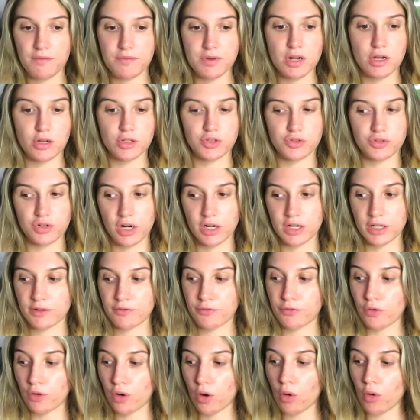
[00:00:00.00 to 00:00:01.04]
I'm not drunk
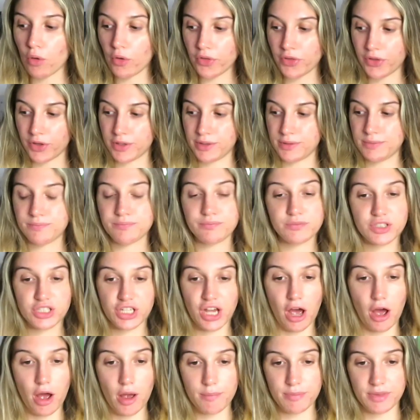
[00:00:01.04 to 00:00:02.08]
for all the
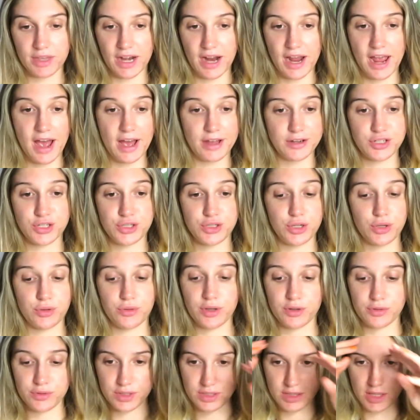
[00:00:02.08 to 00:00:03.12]
time that I had to do
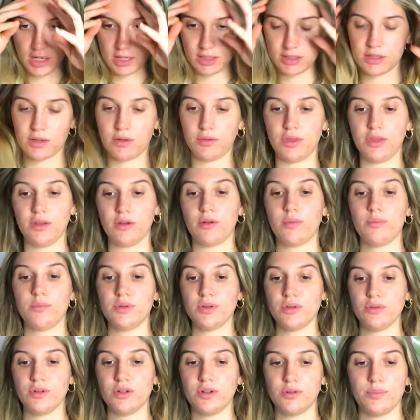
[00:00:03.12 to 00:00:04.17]
those things on the
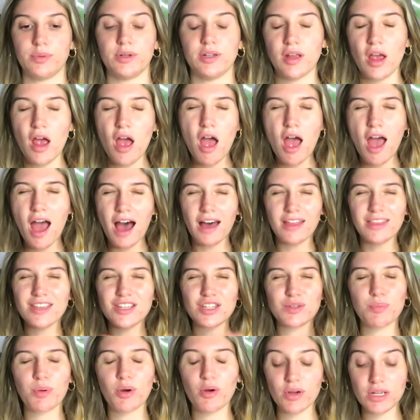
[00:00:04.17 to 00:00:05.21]
computer but at
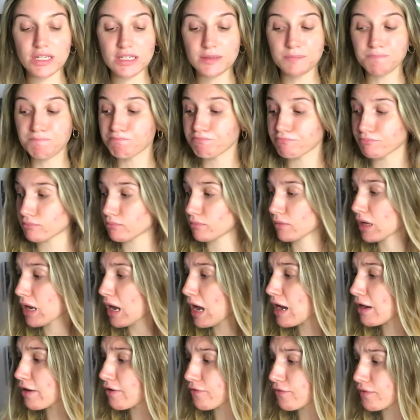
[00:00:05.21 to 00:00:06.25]
this point
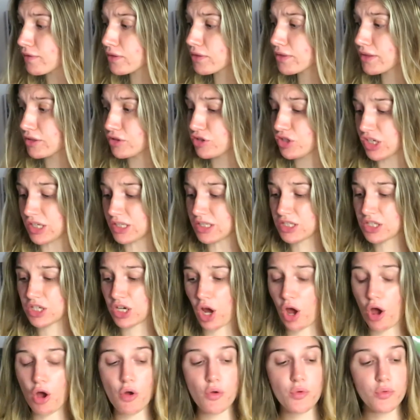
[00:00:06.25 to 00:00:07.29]
I feel just
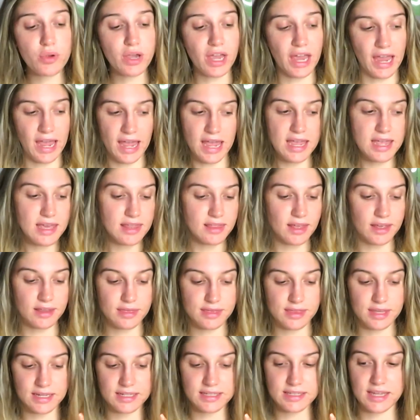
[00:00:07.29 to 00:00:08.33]
okay
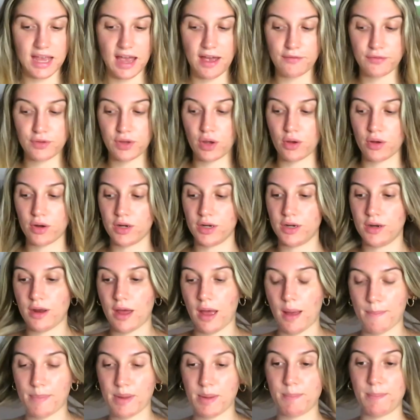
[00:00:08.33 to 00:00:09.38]
that things have gone
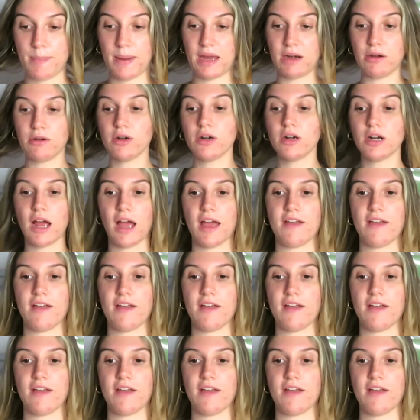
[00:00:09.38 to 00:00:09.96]
a bit better.